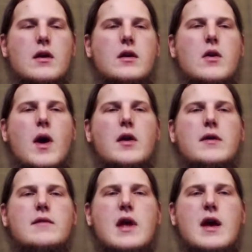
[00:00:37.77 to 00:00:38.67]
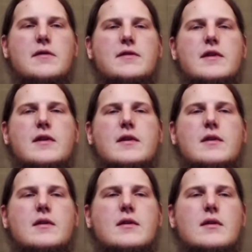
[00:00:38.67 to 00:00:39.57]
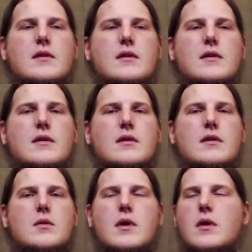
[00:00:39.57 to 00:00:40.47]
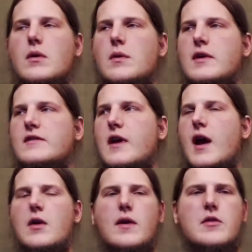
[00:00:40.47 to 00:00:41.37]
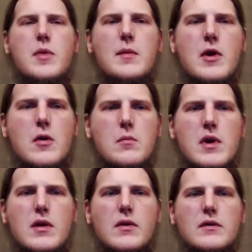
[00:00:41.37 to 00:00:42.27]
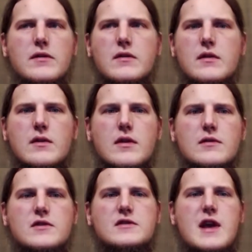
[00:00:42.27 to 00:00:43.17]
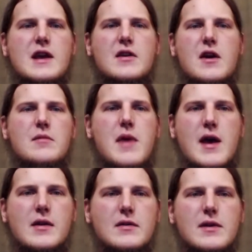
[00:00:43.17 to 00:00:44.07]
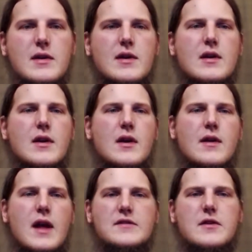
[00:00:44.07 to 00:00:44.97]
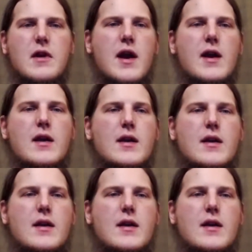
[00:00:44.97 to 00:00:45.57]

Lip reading: I don't even have to, wait a second, I don't have to pay my own bills. It'll just take it automatically. That's great.